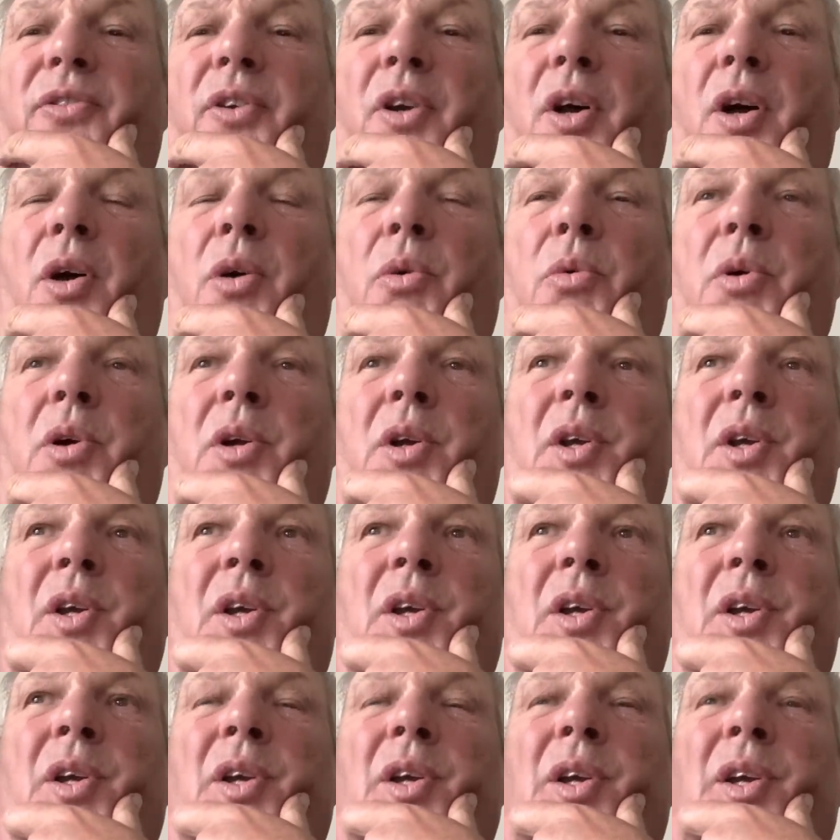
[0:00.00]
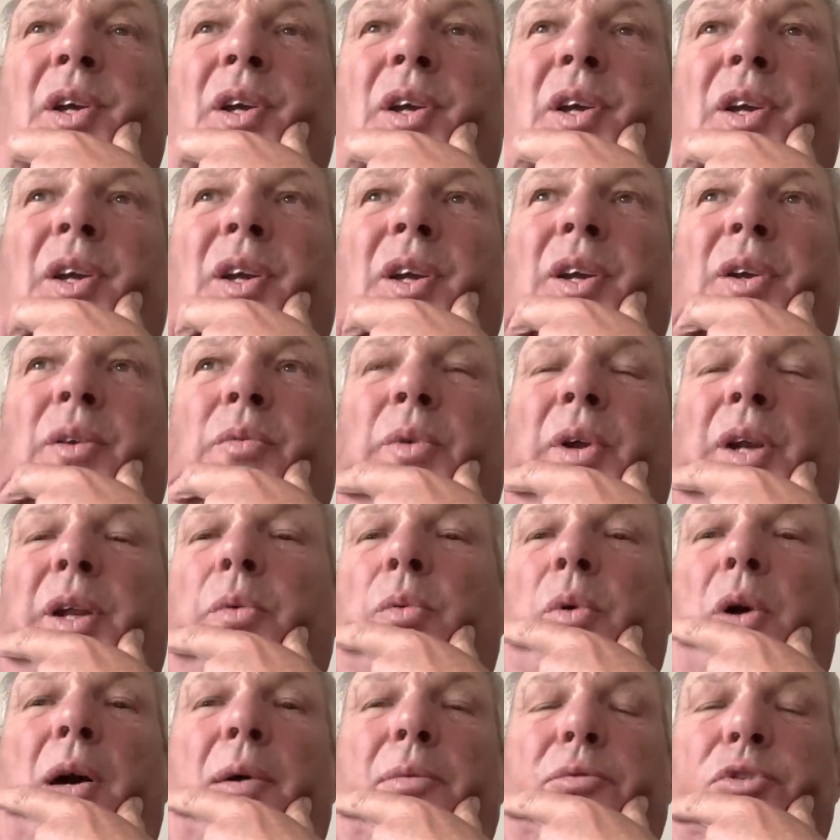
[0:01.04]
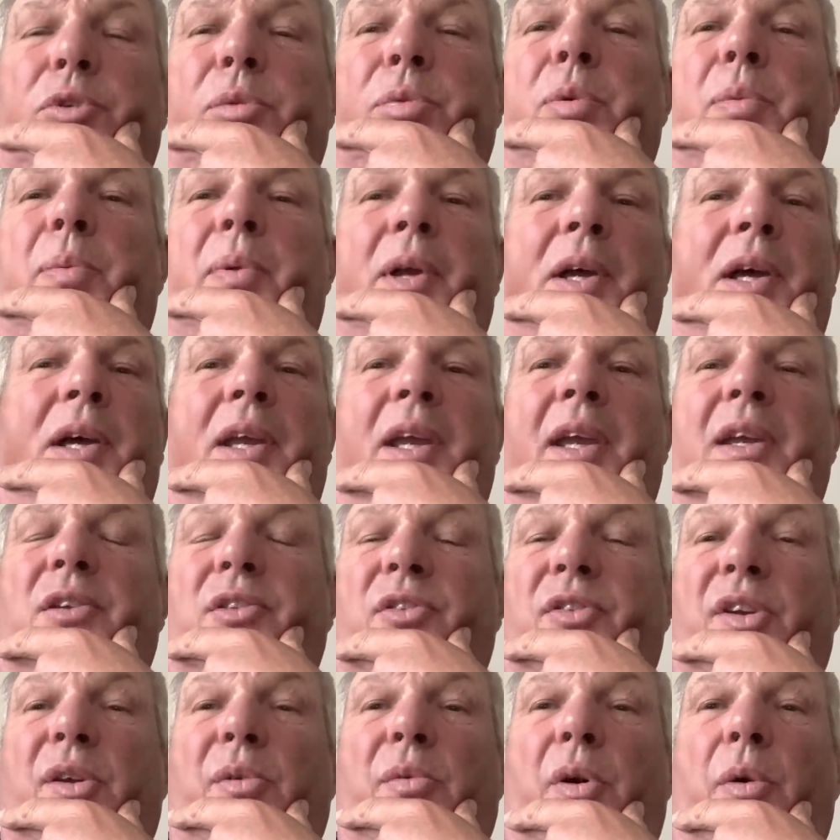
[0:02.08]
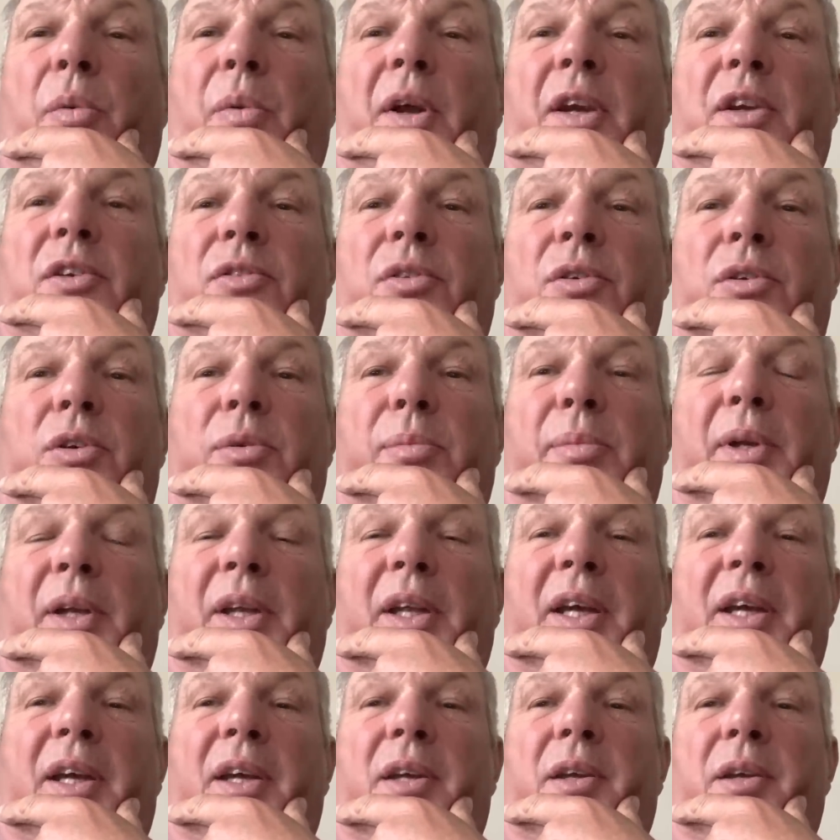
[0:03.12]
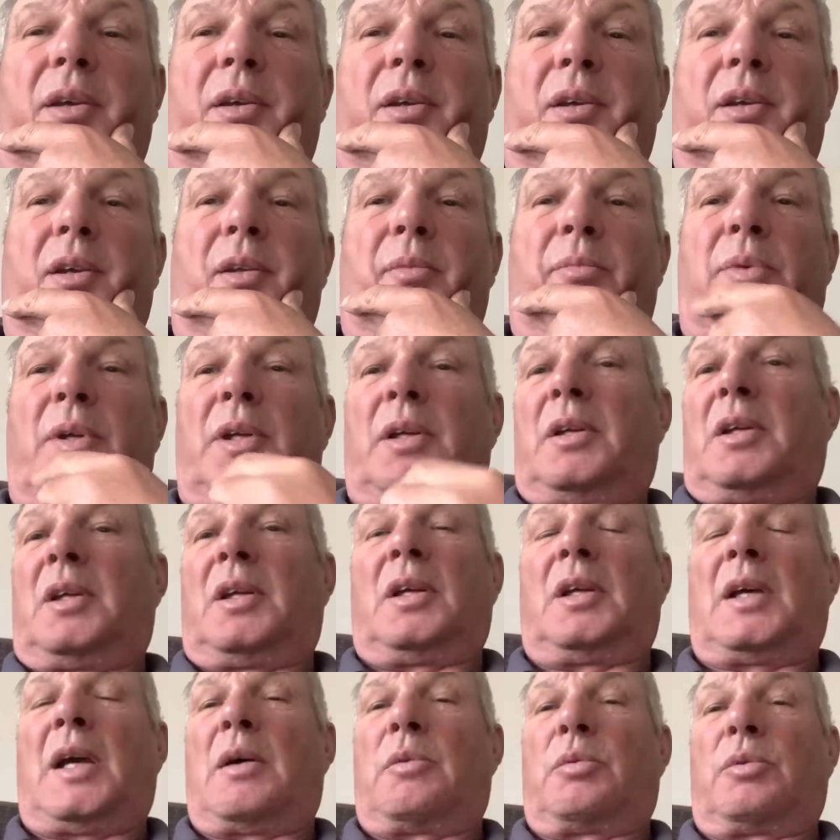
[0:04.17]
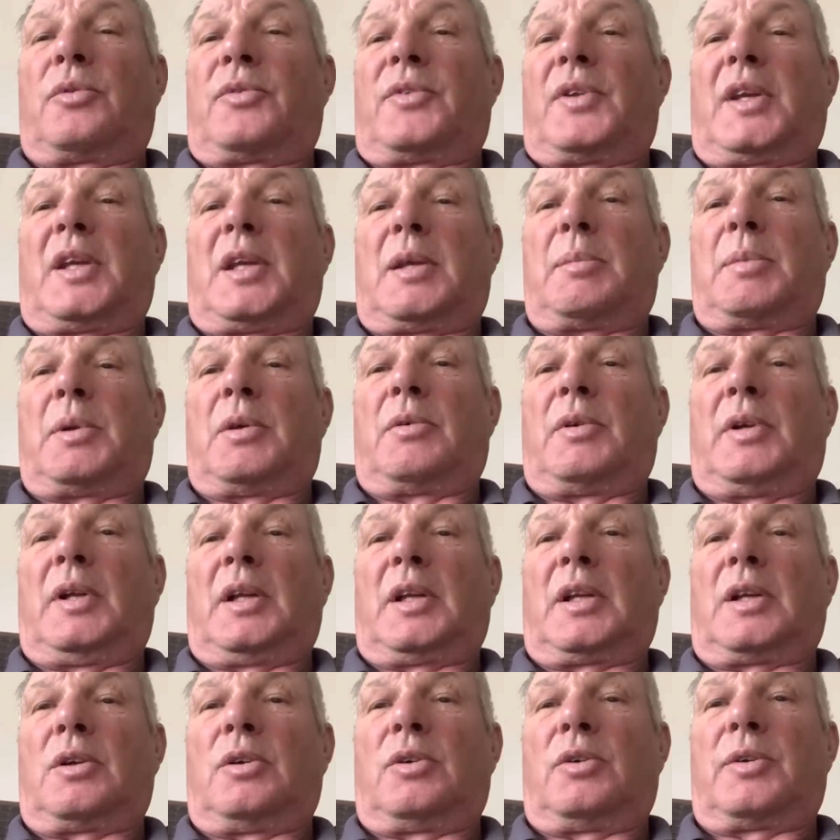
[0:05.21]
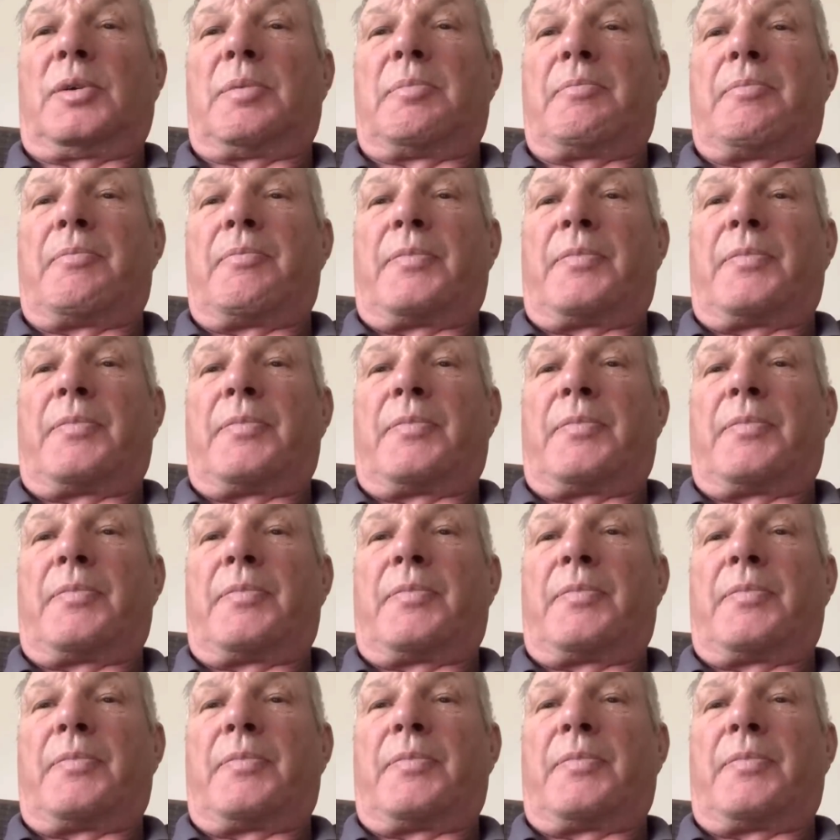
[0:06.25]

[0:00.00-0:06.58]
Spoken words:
So when it warms up a bit, I hate to think what weights are going to be like. I would think it'd be really good.